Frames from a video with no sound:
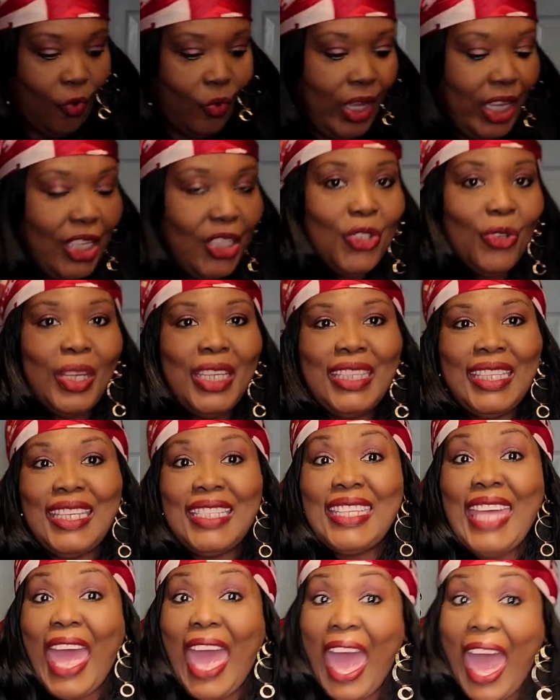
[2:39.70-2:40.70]
We enjoyed
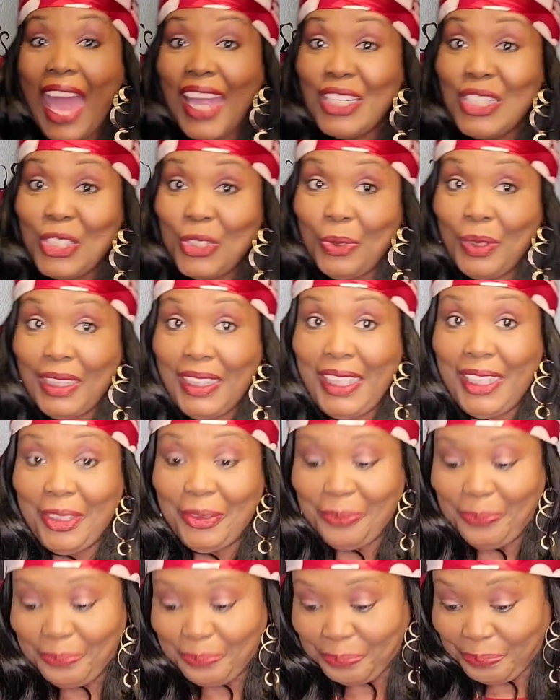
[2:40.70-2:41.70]
this. Actually,